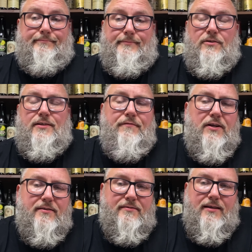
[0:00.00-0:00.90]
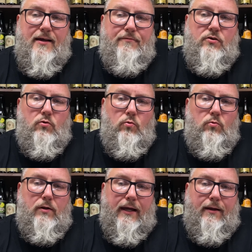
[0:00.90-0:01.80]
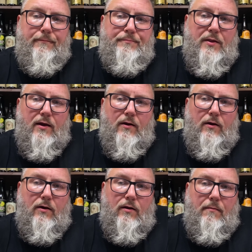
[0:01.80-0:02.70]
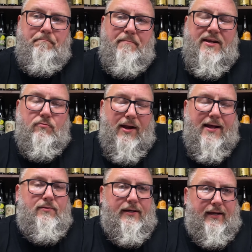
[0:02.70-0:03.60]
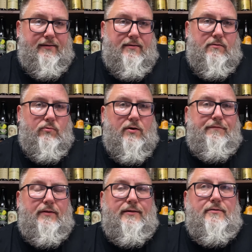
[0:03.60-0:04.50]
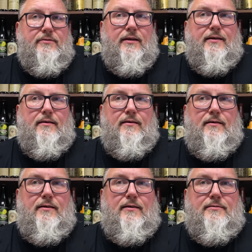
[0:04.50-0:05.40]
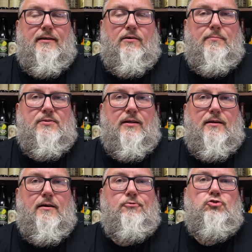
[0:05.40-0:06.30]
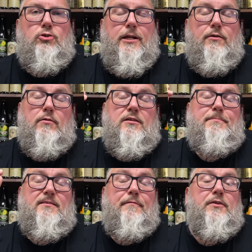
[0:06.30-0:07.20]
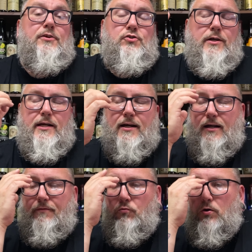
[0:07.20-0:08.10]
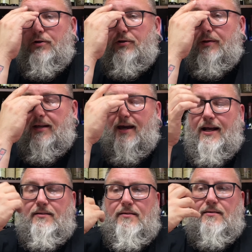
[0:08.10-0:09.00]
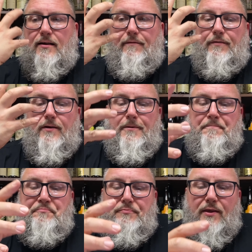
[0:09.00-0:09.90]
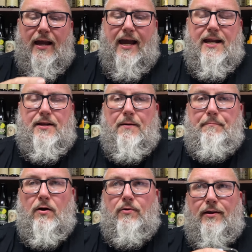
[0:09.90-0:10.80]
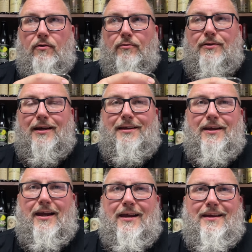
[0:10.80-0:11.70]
There's even this kind of cool, like, minerality to the water. I feel like there's like a, it's like almost like an untreated or specifically treated kind of water to it that adds this kind of added component. Eh, eh,